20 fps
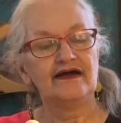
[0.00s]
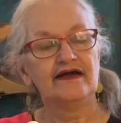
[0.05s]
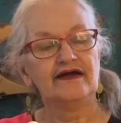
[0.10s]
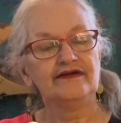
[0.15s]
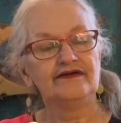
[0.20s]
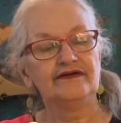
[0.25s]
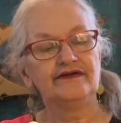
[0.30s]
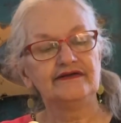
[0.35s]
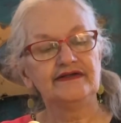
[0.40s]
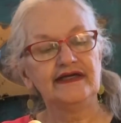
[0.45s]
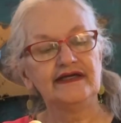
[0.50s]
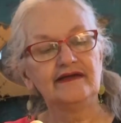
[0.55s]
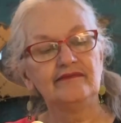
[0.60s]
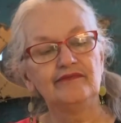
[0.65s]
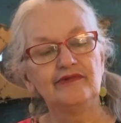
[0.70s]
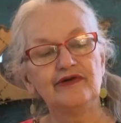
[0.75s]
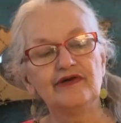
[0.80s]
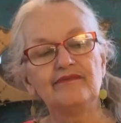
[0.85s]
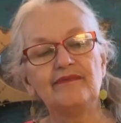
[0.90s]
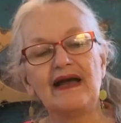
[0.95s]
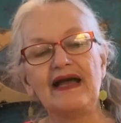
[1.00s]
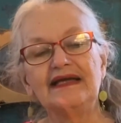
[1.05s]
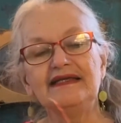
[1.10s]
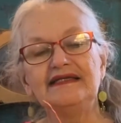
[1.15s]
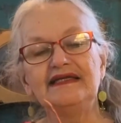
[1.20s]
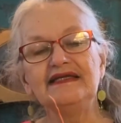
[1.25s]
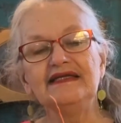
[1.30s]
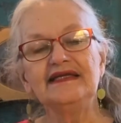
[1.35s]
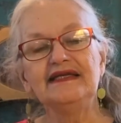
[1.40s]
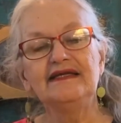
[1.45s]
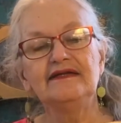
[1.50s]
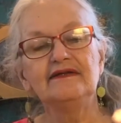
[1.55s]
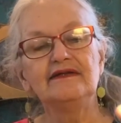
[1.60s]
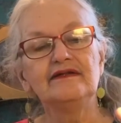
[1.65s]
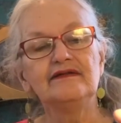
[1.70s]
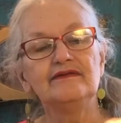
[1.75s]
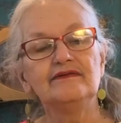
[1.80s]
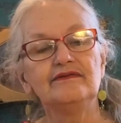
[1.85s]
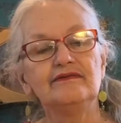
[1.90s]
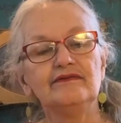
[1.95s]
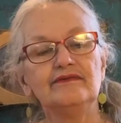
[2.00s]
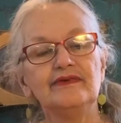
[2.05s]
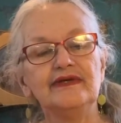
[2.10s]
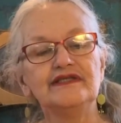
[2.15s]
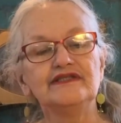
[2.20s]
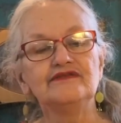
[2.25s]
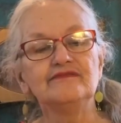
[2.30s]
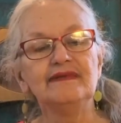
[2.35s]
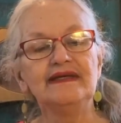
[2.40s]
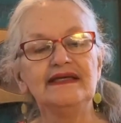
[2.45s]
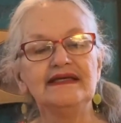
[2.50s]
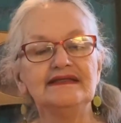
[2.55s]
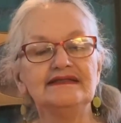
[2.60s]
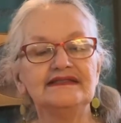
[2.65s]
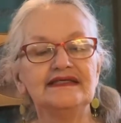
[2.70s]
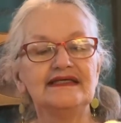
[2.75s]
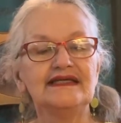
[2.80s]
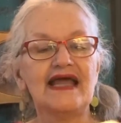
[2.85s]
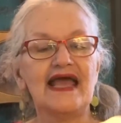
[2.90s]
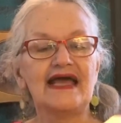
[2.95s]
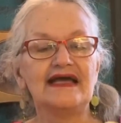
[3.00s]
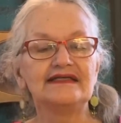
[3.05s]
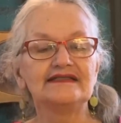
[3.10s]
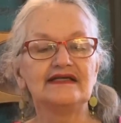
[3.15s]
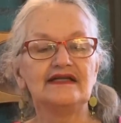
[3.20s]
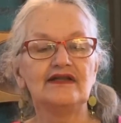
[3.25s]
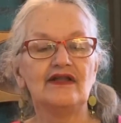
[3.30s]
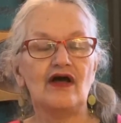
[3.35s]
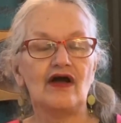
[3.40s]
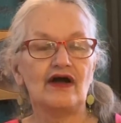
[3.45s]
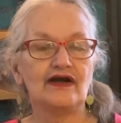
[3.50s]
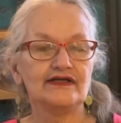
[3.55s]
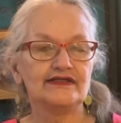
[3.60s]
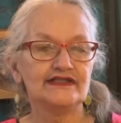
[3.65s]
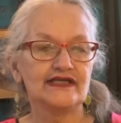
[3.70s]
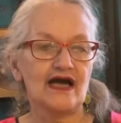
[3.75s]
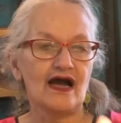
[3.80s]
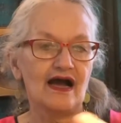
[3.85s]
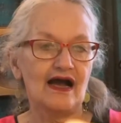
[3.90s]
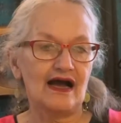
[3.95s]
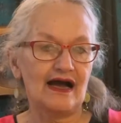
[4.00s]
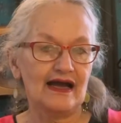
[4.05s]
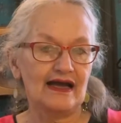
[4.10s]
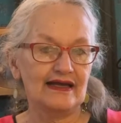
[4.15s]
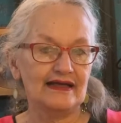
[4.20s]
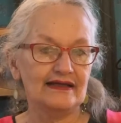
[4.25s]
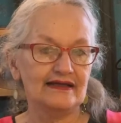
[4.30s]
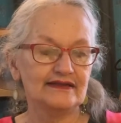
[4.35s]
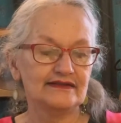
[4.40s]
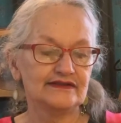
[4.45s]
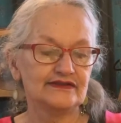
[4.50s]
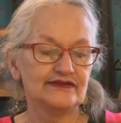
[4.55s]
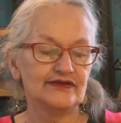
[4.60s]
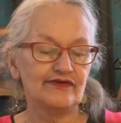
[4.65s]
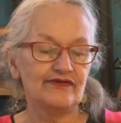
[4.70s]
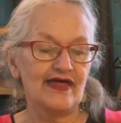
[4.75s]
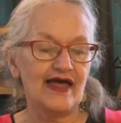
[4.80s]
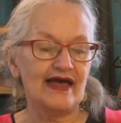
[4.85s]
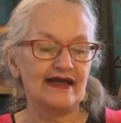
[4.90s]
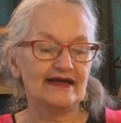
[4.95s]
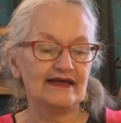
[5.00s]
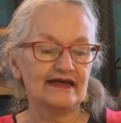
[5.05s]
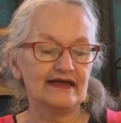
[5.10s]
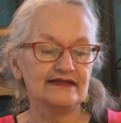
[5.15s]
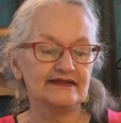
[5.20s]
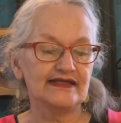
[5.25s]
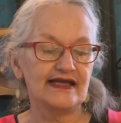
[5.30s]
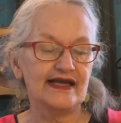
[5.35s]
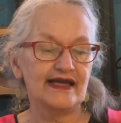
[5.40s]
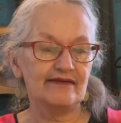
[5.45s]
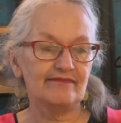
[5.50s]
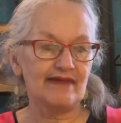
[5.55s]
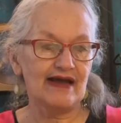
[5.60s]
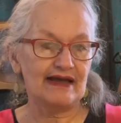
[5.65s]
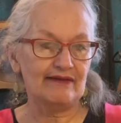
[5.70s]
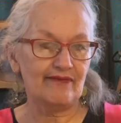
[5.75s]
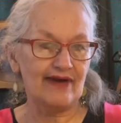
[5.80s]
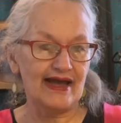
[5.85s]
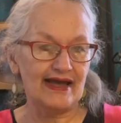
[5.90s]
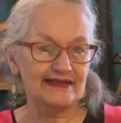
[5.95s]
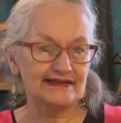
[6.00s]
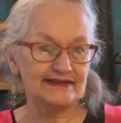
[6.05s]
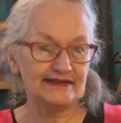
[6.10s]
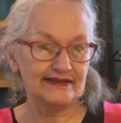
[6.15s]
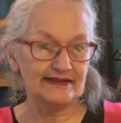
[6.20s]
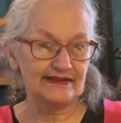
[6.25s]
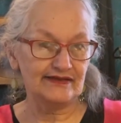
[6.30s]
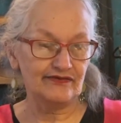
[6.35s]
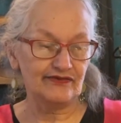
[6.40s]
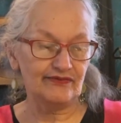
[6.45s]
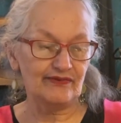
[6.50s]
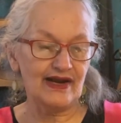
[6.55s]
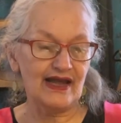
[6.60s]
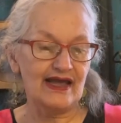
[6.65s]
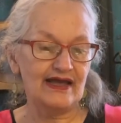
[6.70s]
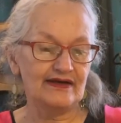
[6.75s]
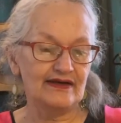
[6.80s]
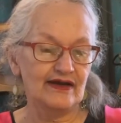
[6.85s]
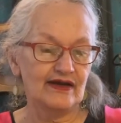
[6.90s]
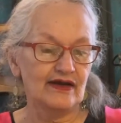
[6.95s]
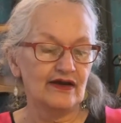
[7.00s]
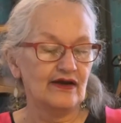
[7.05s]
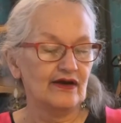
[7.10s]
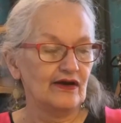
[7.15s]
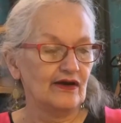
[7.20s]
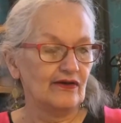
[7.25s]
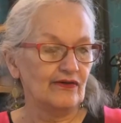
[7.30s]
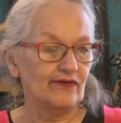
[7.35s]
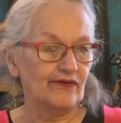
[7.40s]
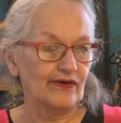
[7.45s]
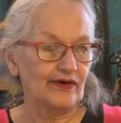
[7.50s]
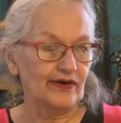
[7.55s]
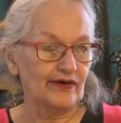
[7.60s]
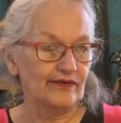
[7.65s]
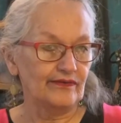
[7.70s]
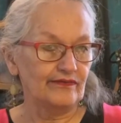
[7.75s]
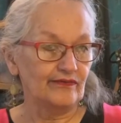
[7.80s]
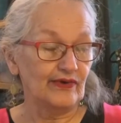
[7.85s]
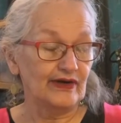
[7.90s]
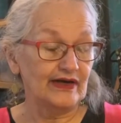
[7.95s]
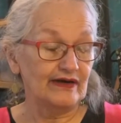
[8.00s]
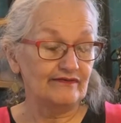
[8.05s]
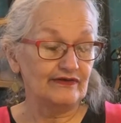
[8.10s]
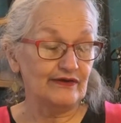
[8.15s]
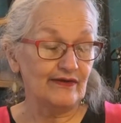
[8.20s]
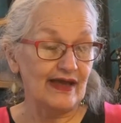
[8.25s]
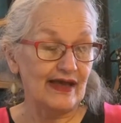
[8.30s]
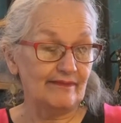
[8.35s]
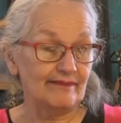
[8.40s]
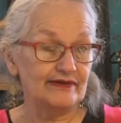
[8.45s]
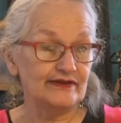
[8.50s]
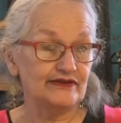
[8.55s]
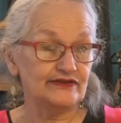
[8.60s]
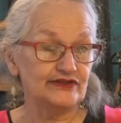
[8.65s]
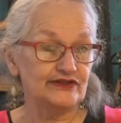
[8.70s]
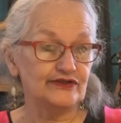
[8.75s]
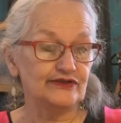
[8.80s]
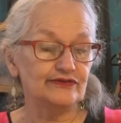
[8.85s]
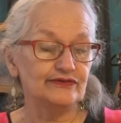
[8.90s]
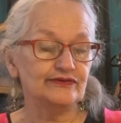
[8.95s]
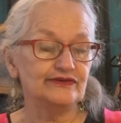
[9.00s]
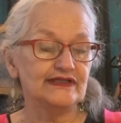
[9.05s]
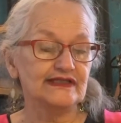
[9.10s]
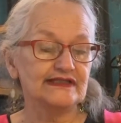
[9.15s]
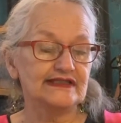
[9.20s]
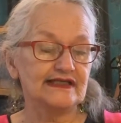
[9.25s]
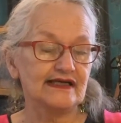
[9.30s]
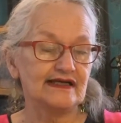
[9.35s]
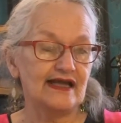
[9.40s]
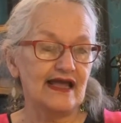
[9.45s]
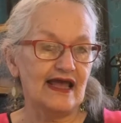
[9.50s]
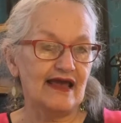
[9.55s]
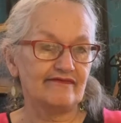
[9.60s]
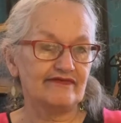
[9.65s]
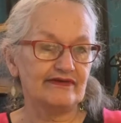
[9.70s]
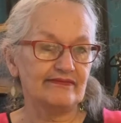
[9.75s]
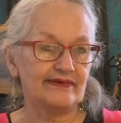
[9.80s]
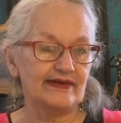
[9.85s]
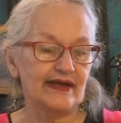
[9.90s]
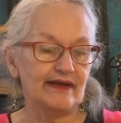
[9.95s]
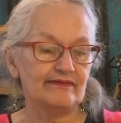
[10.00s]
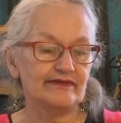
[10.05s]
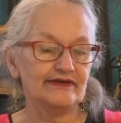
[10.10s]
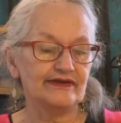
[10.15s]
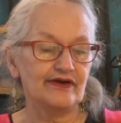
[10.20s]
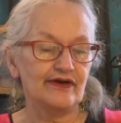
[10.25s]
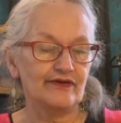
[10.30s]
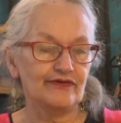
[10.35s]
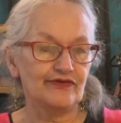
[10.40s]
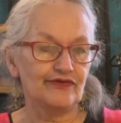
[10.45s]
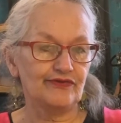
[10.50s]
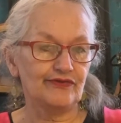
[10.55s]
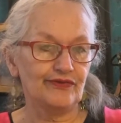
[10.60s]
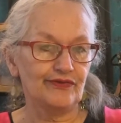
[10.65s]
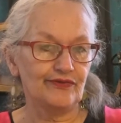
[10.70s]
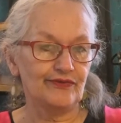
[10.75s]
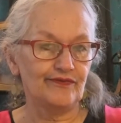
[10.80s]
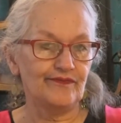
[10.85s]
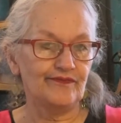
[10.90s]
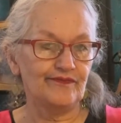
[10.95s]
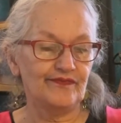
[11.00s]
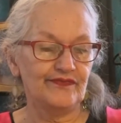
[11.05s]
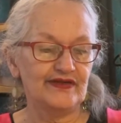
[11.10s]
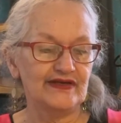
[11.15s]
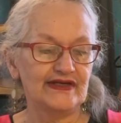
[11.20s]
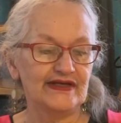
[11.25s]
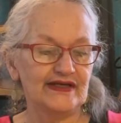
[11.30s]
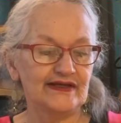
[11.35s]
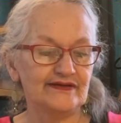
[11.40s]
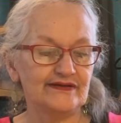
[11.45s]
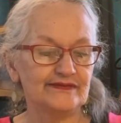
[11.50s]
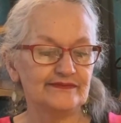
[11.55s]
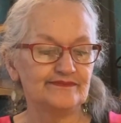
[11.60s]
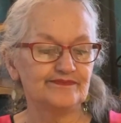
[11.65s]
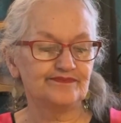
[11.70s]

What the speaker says: You'll need a bookbinding needle, which means it has a large eye so that it can take my waxed linen thread, or whatever you happen to choose. It's going to have to be able to go through the needle.